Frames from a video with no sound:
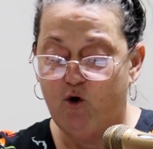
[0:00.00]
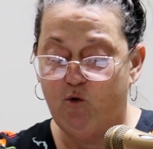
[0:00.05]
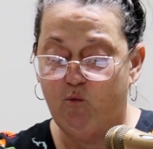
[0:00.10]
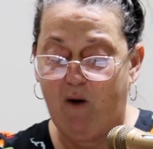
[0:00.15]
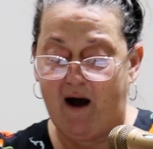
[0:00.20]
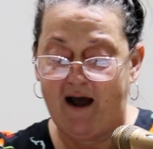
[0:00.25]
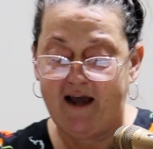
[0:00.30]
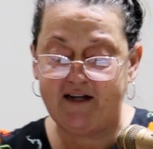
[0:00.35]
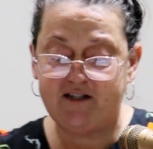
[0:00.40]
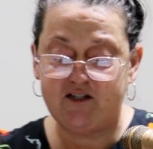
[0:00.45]

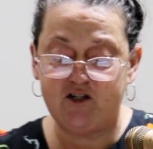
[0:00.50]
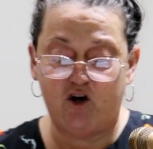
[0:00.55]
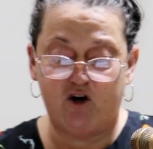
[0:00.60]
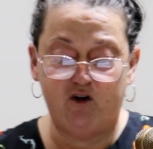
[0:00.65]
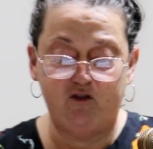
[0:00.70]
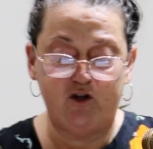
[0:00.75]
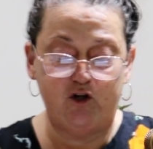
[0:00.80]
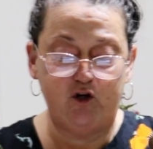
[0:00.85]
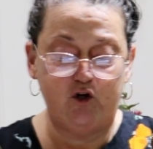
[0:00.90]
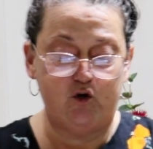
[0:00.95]
Wait
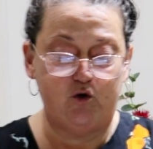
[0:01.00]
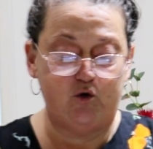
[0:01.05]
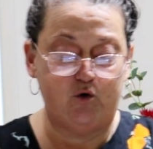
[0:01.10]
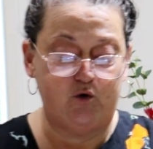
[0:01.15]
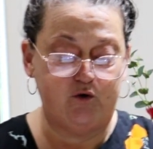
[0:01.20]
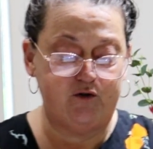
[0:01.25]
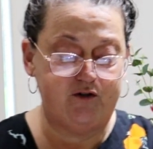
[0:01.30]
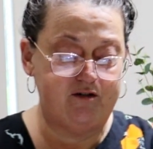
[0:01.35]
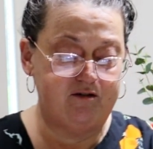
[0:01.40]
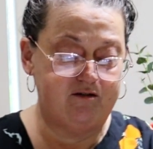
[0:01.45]
on the
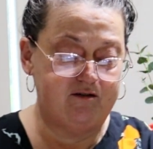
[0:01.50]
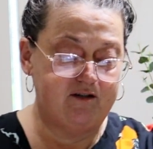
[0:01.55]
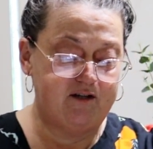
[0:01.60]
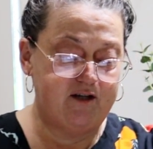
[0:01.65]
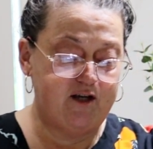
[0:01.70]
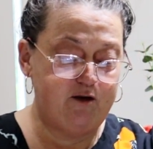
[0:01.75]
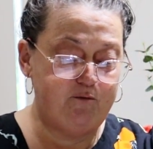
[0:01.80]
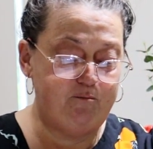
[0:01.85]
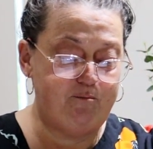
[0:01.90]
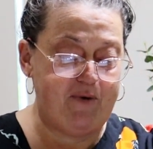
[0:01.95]
Lord,
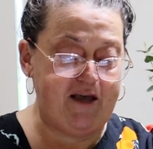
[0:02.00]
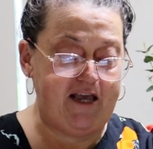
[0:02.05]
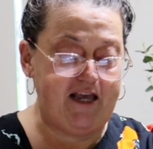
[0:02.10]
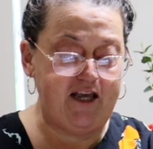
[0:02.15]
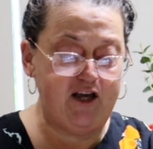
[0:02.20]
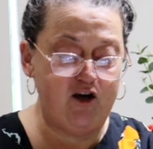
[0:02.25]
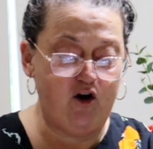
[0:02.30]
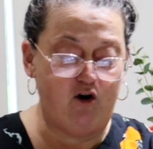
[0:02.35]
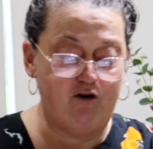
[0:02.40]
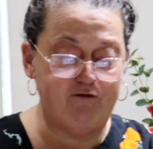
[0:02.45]

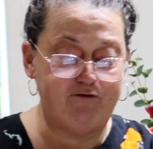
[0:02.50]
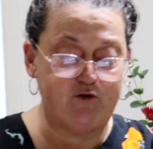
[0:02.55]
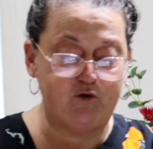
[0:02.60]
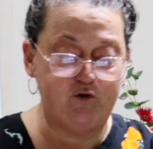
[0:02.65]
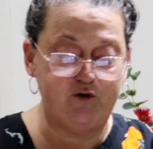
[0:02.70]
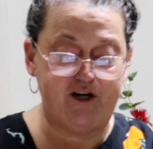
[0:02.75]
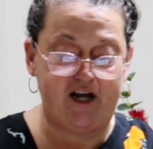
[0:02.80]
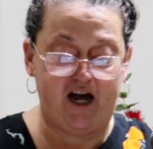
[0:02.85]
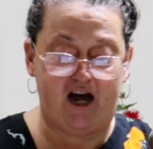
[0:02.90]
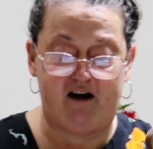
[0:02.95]
be of
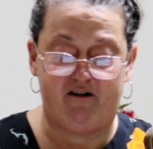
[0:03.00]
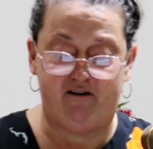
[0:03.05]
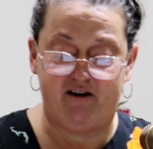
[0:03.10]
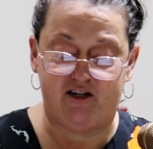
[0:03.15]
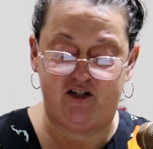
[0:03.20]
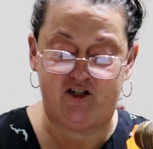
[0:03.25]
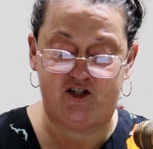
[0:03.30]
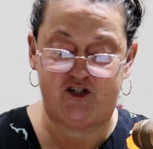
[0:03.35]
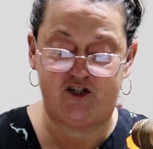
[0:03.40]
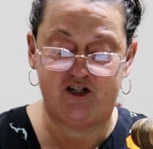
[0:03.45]
good
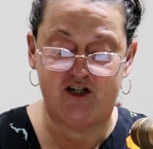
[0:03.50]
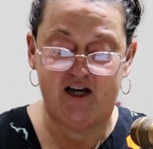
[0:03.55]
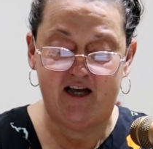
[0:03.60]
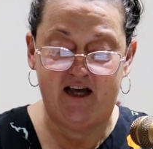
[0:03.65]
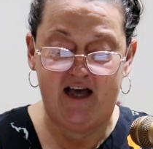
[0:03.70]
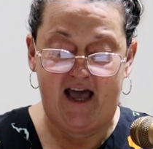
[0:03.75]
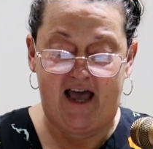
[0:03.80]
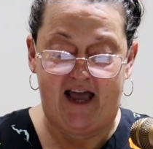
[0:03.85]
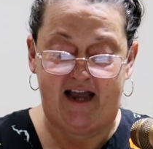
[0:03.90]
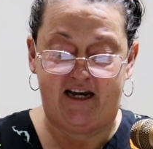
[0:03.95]
courage,
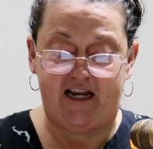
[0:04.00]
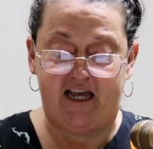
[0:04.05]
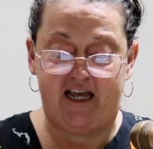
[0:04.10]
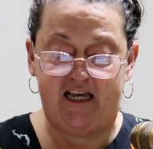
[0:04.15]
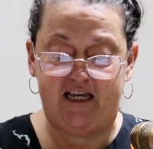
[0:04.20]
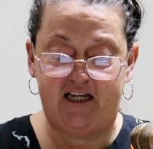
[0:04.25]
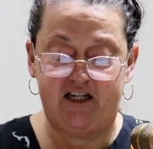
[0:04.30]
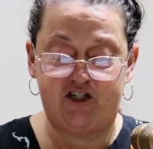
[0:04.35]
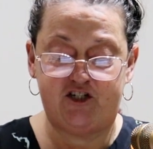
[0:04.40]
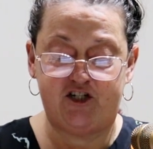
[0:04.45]
and
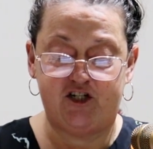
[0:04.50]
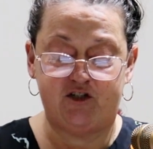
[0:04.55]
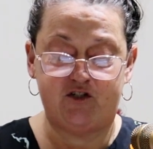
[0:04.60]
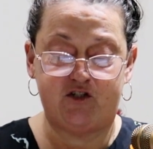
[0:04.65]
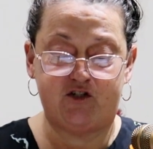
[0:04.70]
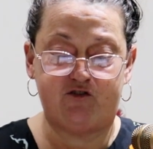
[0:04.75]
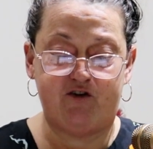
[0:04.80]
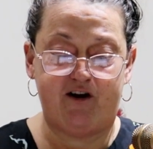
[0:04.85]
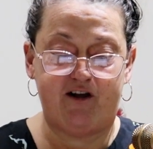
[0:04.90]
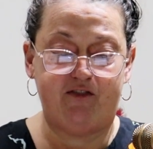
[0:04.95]
he shall
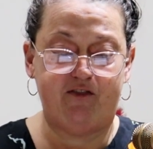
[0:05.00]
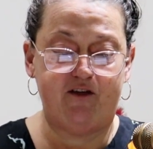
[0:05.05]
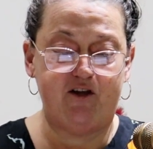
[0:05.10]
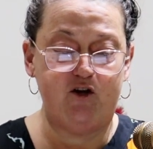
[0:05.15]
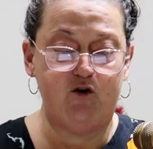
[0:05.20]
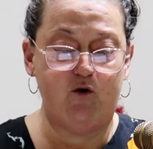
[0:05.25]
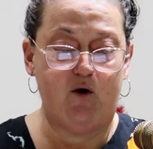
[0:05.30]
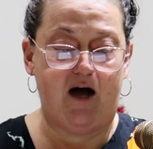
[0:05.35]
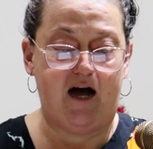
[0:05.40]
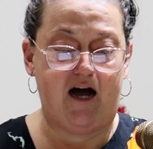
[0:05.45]
strengthen
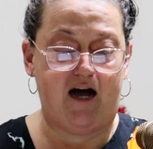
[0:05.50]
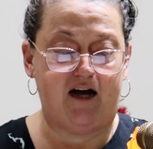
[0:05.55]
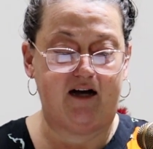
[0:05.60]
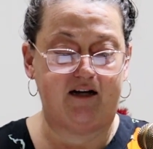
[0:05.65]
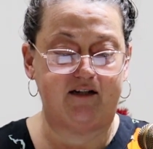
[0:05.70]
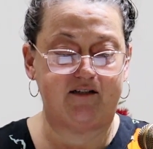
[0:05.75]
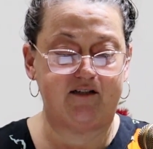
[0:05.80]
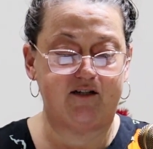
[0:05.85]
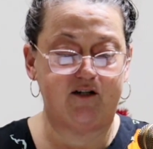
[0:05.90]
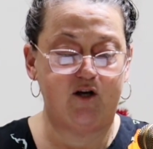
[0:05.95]
your
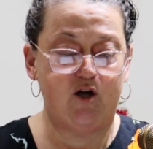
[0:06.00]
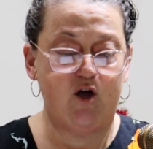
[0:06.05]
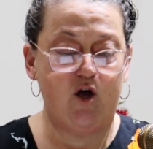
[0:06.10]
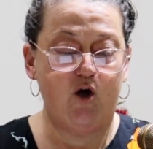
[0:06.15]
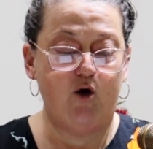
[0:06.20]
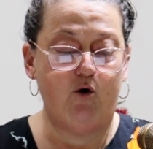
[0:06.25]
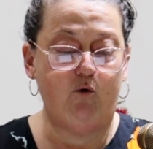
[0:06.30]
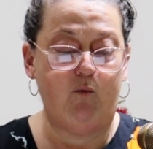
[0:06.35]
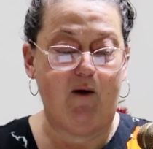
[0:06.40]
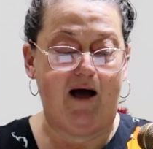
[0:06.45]
heart.
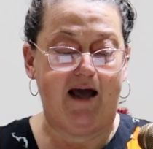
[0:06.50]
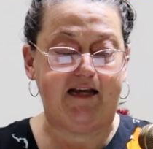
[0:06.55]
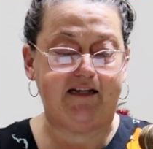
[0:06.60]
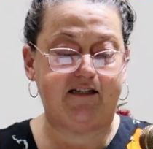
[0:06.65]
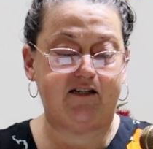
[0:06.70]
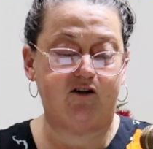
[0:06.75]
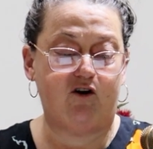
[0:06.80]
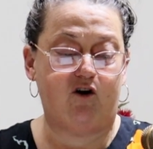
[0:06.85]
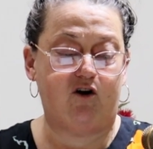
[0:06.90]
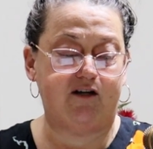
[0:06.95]

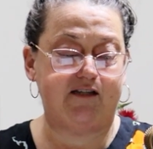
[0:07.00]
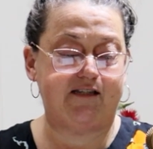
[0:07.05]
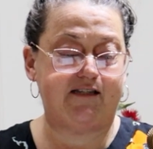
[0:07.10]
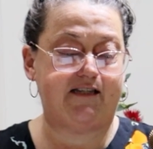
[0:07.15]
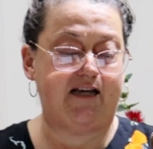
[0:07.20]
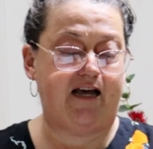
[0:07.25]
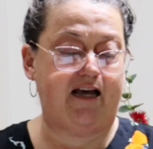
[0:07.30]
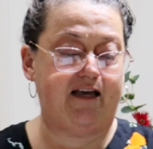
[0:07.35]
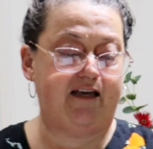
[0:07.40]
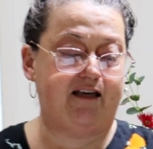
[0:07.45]
Wait, I
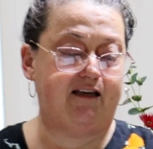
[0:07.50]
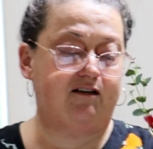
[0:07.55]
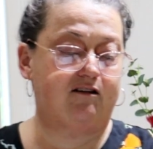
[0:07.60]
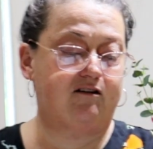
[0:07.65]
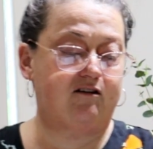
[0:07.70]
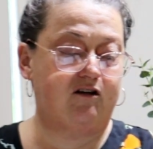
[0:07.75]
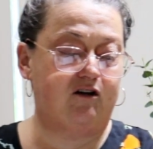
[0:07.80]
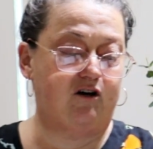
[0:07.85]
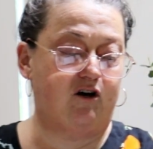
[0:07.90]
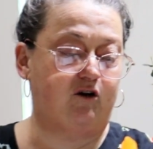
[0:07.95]
say,
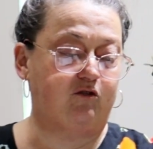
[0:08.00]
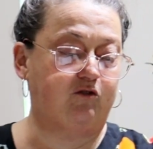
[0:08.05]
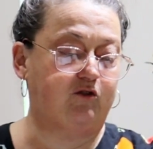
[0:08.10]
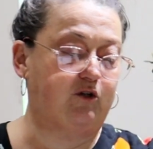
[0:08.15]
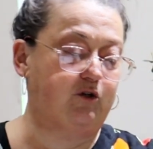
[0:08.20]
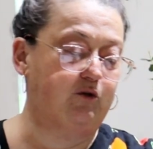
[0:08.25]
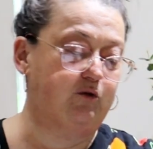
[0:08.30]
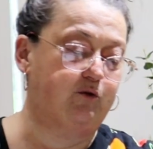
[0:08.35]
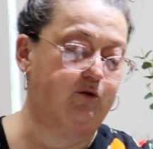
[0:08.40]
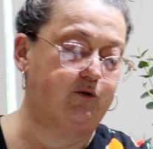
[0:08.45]
on the
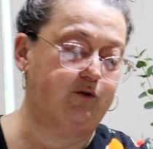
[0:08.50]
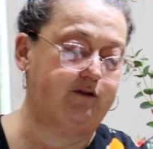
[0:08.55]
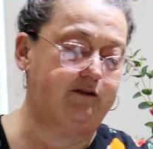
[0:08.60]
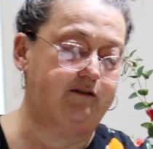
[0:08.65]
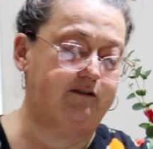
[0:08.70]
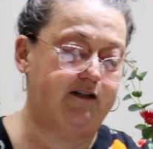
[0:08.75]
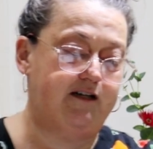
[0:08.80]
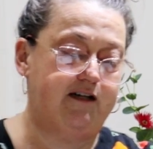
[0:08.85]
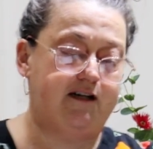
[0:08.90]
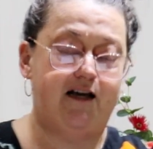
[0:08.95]
Lord.
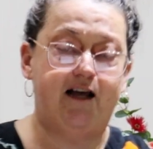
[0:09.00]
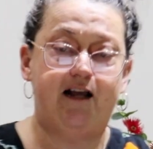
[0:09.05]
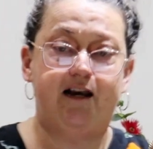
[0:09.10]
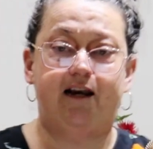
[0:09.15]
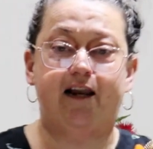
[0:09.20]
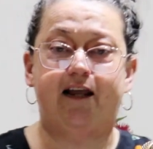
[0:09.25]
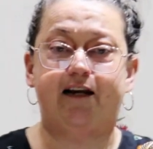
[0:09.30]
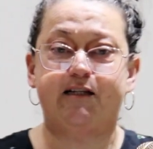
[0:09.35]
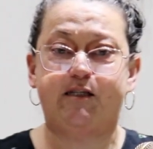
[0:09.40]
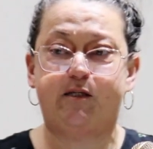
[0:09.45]

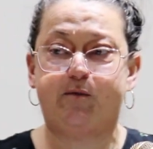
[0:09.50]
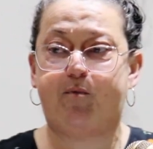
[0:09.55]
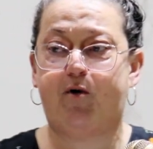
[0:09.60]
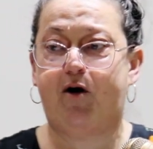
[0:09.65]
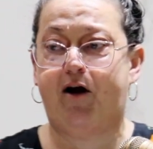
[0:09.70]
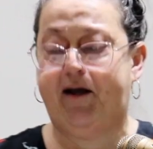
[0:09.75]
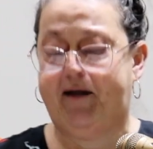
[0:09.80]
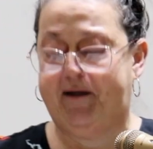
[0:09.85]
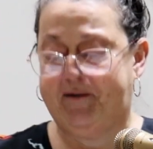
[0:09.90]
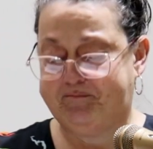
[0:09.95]
Let us
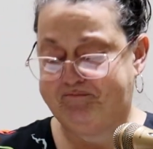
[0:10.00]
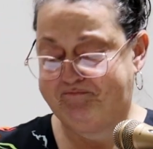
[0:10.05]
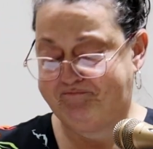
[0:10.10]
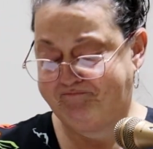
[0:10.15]
pray.